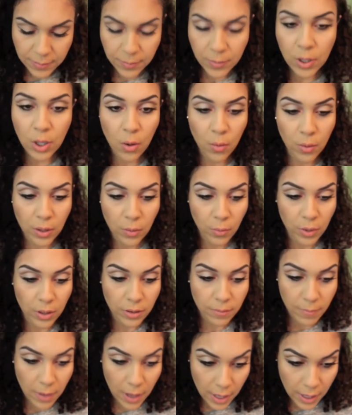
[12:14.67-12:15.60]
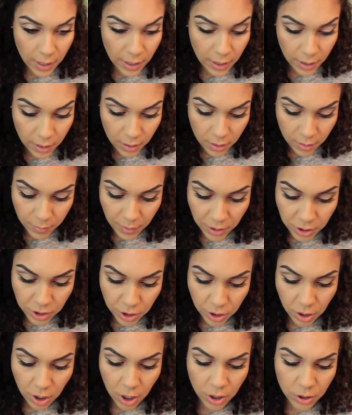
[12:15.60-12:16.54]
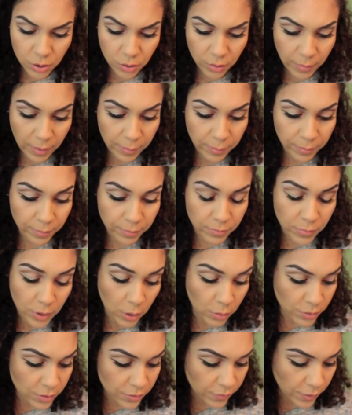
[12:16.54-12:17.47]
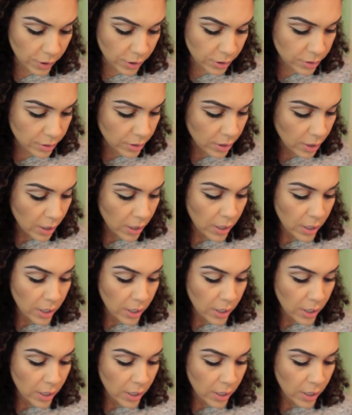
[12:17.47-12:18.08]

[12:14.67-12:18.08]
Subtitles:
I'm gonna go in with I'm actually gonna contour my nose first.